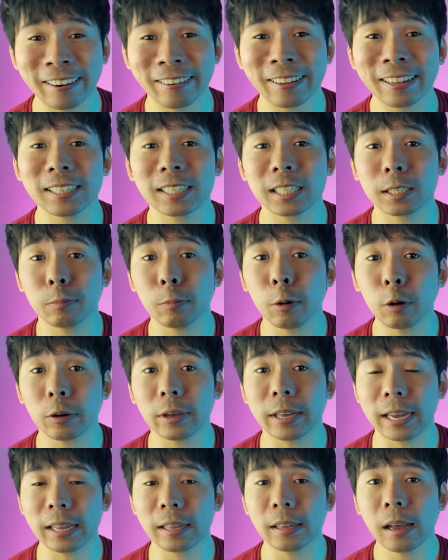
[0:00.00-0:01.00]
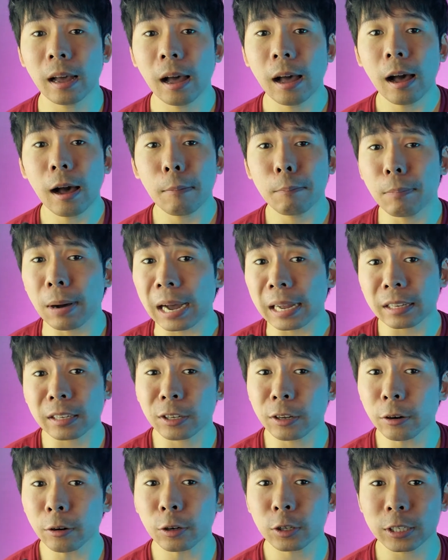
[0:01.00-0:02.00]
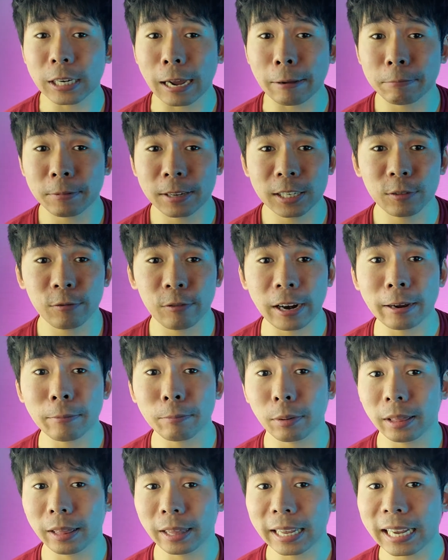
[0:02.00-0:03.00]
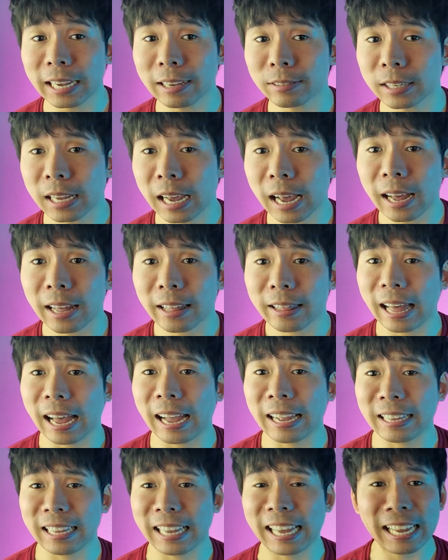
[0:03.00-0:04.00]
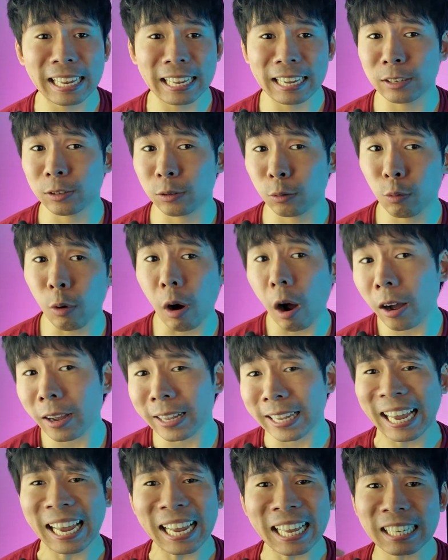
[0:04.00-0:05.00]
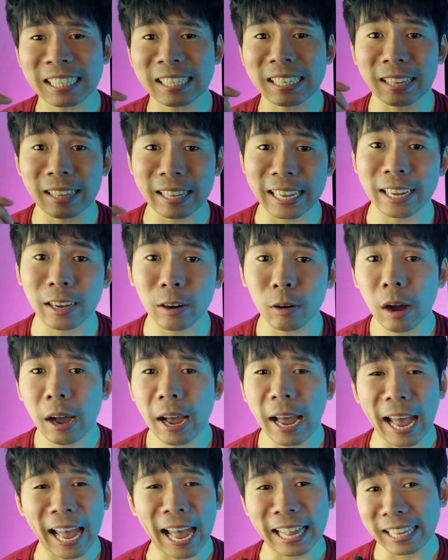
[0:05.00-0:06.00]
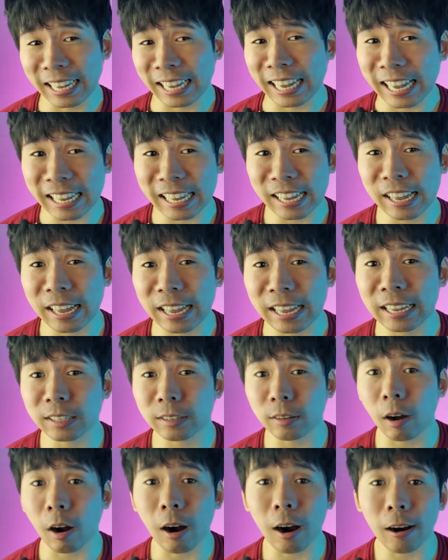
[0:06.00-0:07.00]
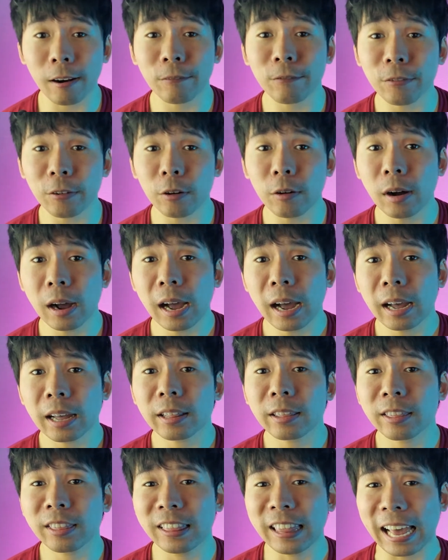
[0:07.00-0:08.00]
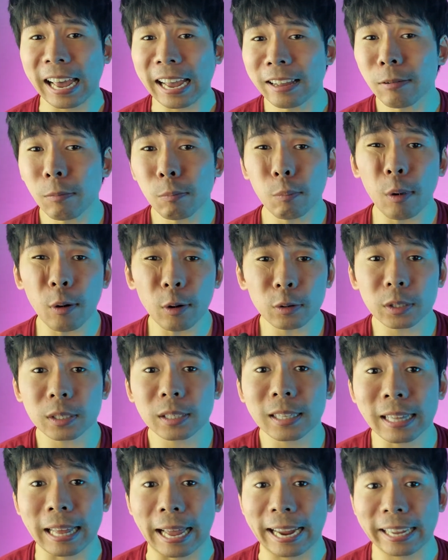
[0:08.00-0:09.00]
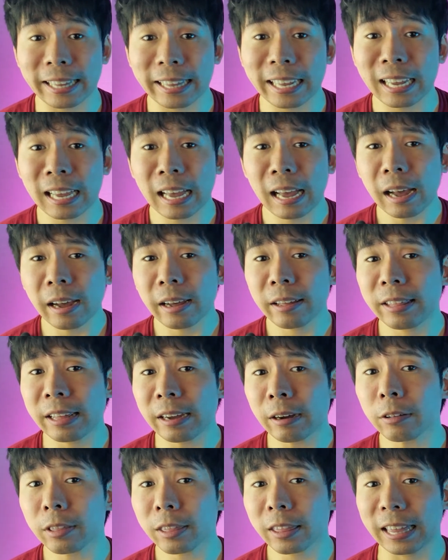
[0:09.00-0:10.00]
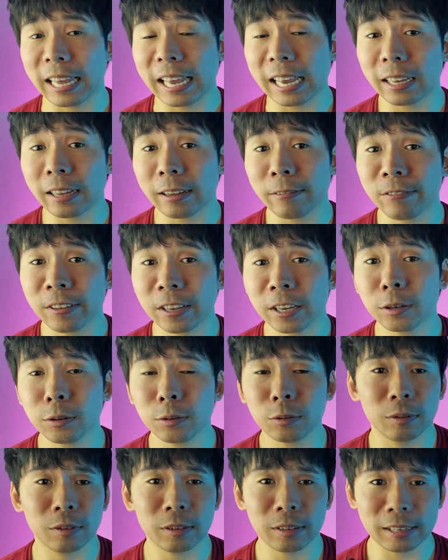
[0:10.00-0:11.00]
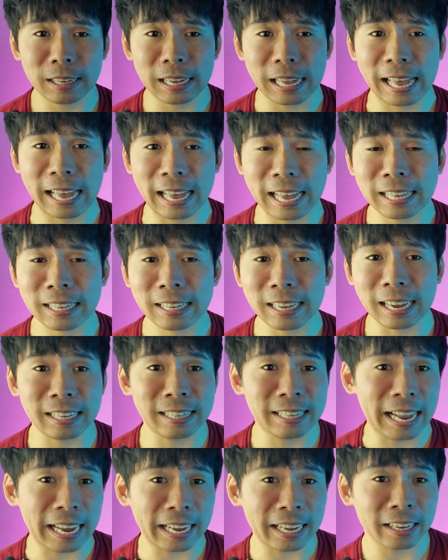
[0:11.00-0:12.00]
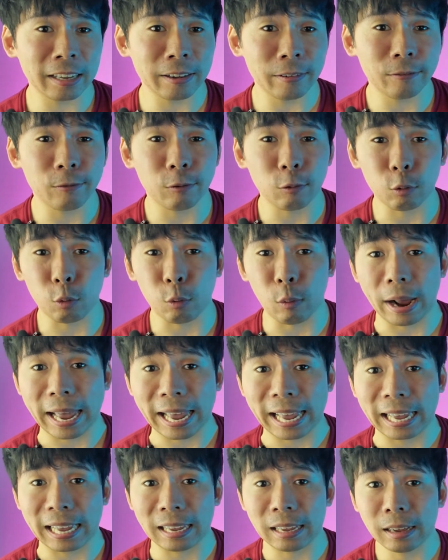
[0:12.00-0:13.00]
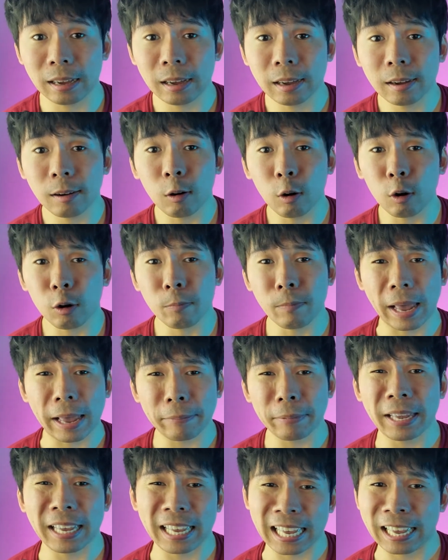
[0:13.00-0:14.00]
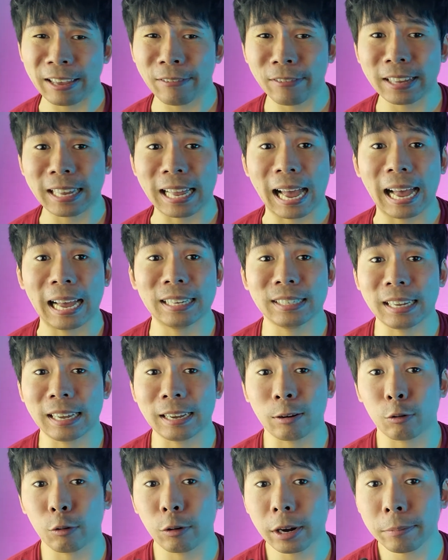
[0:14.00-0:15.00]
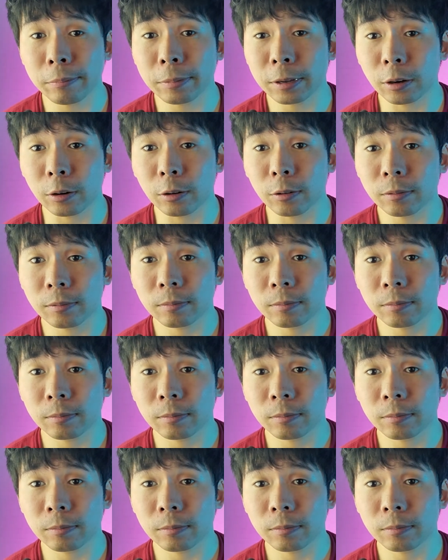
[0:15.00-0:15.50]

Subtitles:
smoke it, but your Japanese friend believes that it is wrong, it is illegal, and it is harmful, then most likely they'll think of you in a negative way, or maybe even as a criminal,